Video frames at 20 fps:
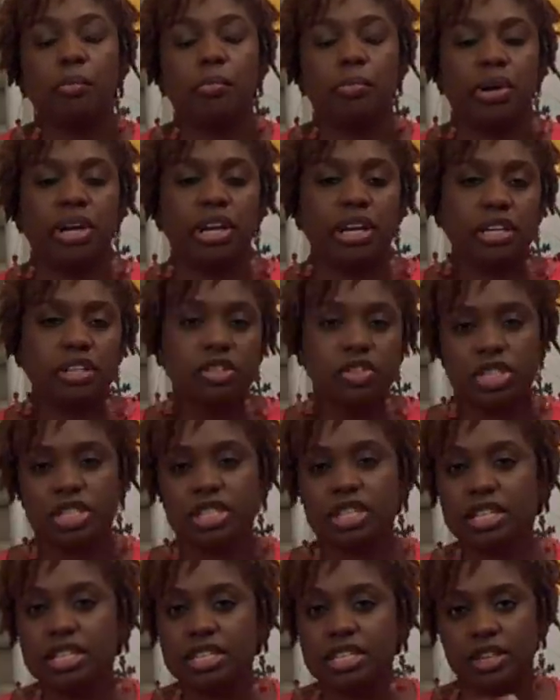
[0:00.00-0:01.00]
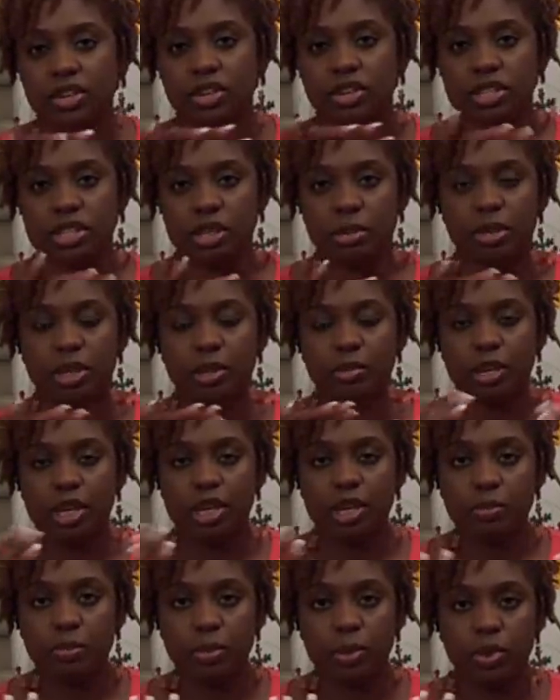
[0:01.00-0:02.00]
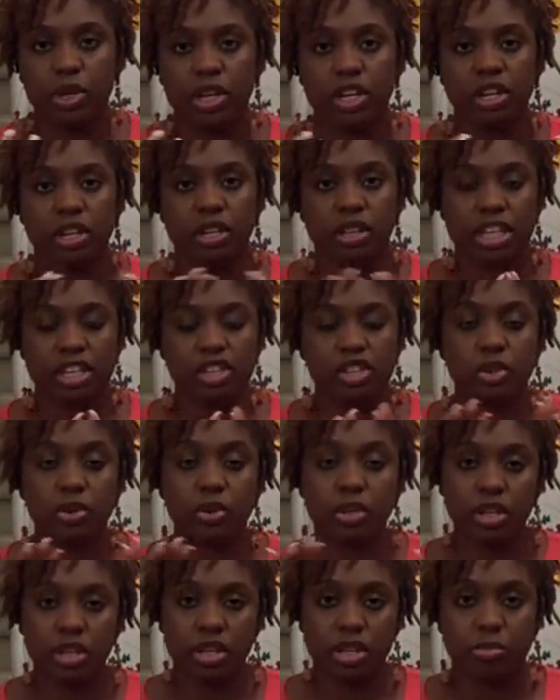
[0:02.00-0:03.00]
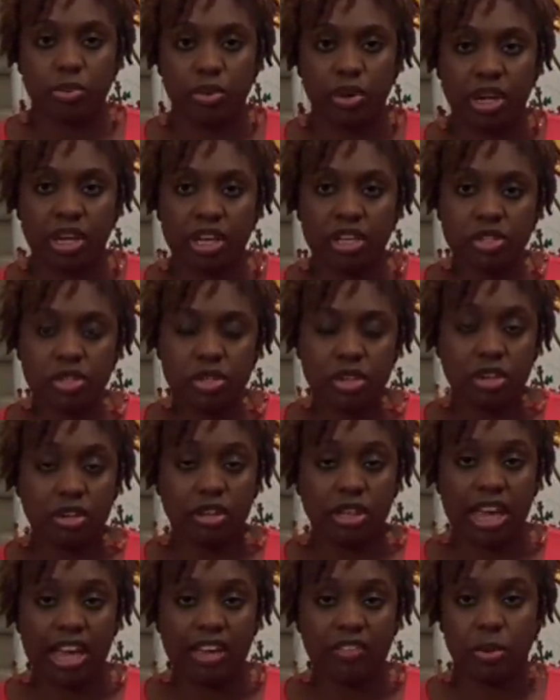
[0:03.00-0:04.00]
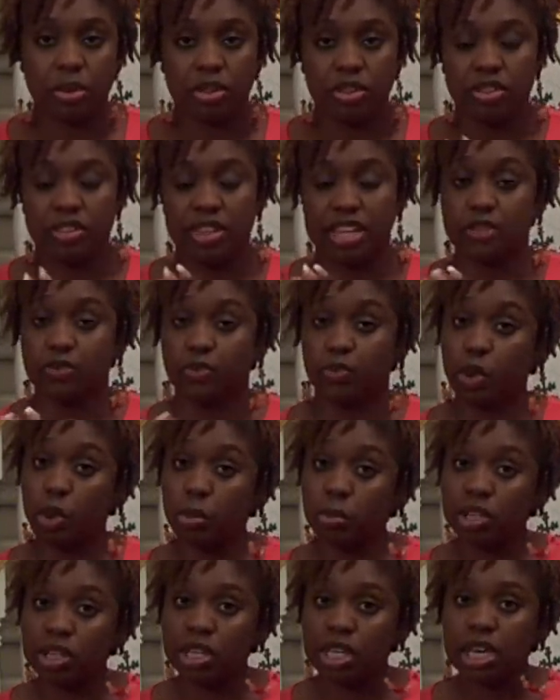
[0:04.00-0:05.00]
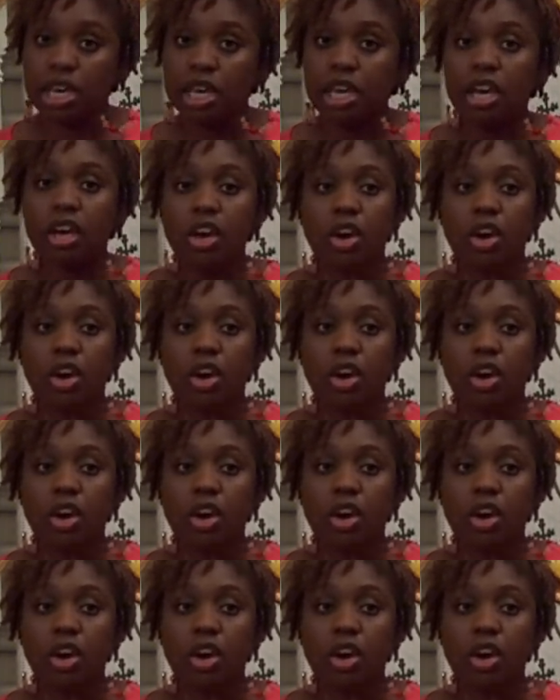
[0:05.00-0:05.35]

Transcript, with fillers: But just consider some of the people in, that you could bring into your life, whether that's formally